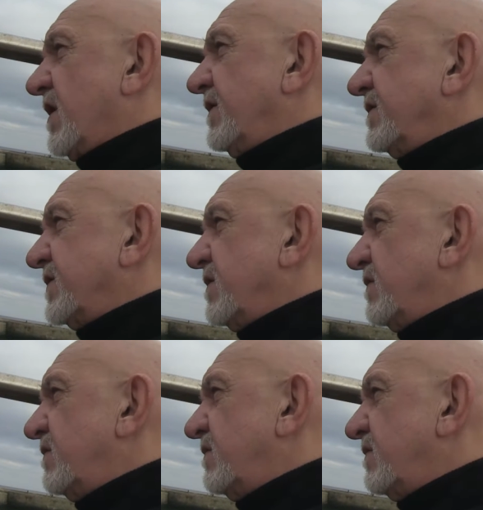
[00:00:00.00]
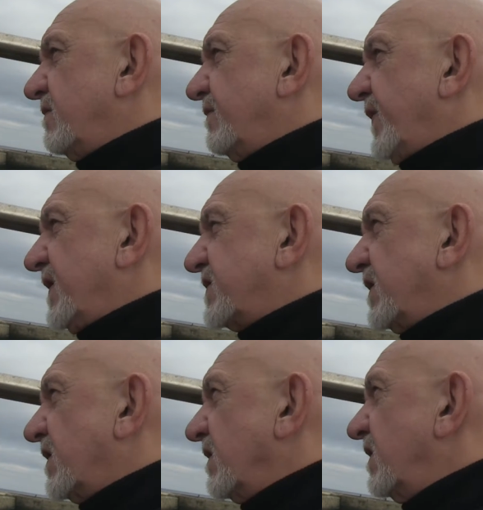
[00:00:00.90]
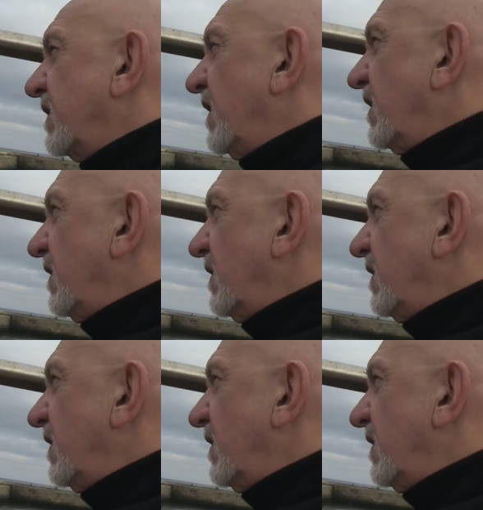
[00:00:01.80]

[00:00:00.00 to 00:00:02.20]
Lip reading: trying to do, basically.